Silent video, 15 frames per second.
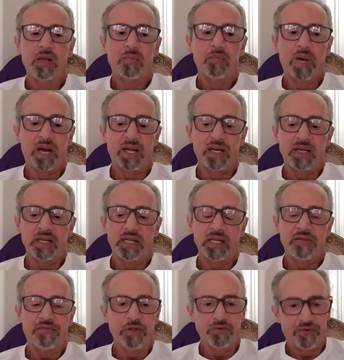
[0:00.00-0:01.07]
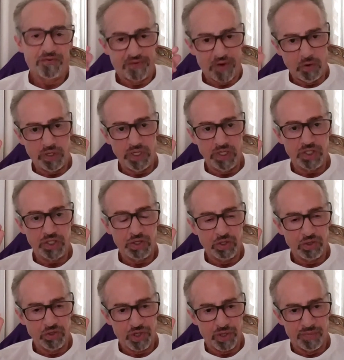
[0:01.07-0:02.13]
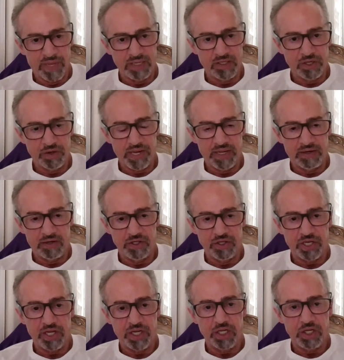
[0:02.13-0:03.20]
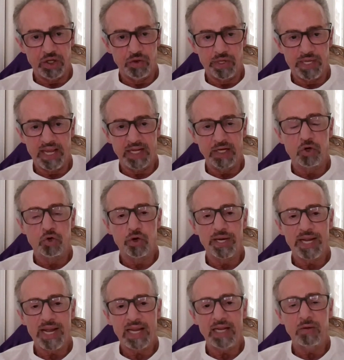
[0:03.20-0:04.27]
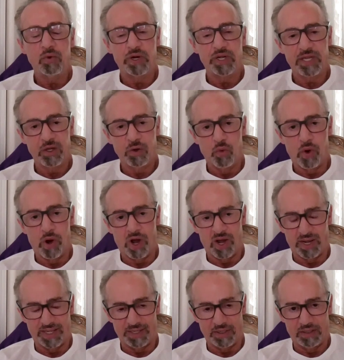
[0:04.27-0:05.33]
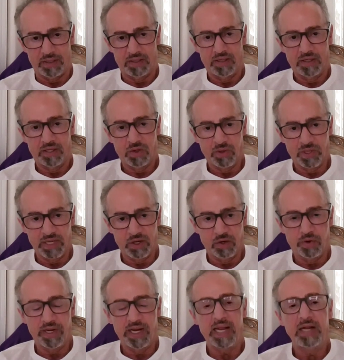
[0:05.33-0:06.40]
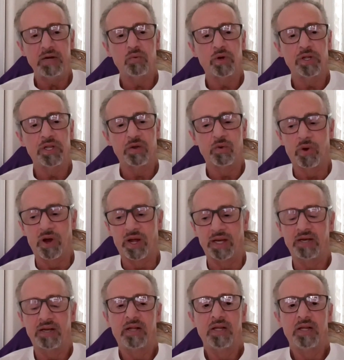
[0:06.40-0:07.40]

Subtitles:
but if you focus, you use your mental energy, you can create what you want. You can create what you want.